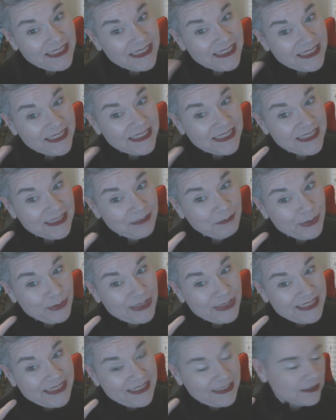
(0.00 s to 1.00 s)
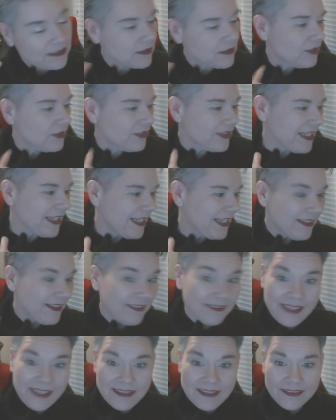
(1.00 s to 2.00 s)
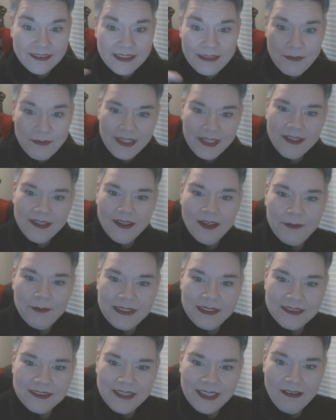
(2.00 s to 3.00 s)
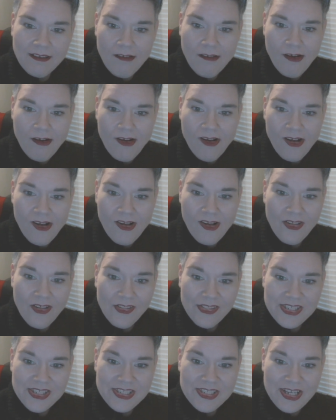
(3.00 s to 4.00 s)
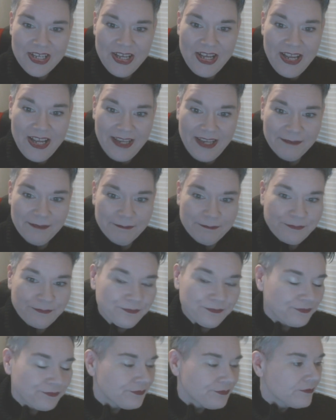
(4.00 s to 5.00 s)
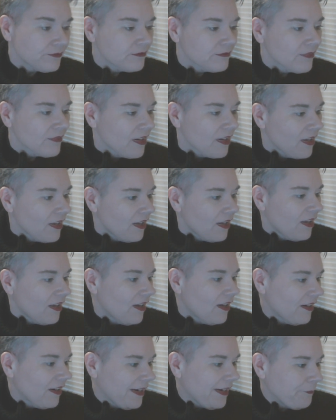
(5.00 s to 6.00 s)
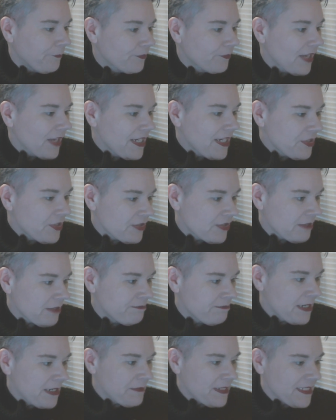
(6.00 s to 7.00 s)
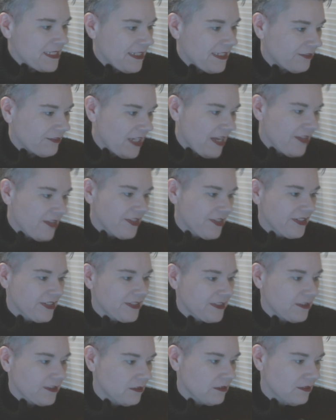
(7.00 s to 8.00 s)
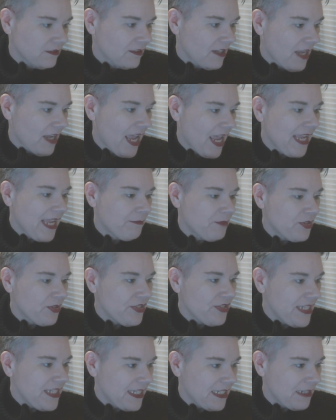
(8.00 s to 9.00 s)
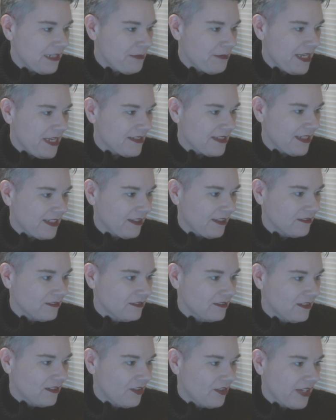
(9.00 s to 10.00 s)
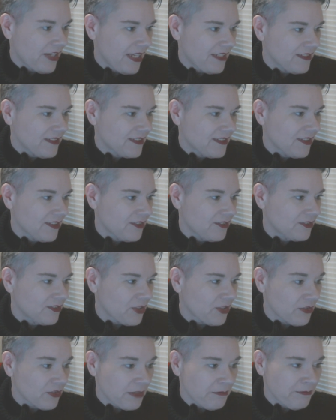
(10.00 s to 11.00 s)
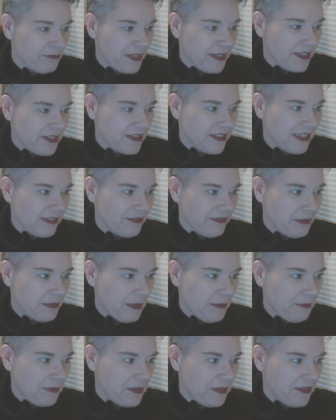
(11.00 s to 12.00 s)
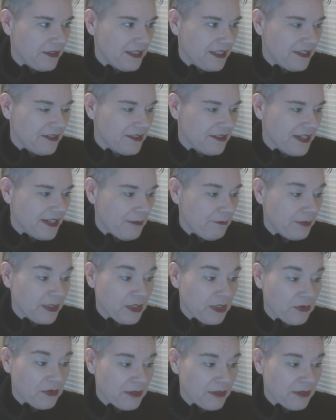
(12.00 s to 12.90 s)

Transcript: Case in point, okay? They delete my comments like all the time. All right, I don't compare myself to others. I am unique and amazing. Okay, so don't compare yourself to people on the internet, but don't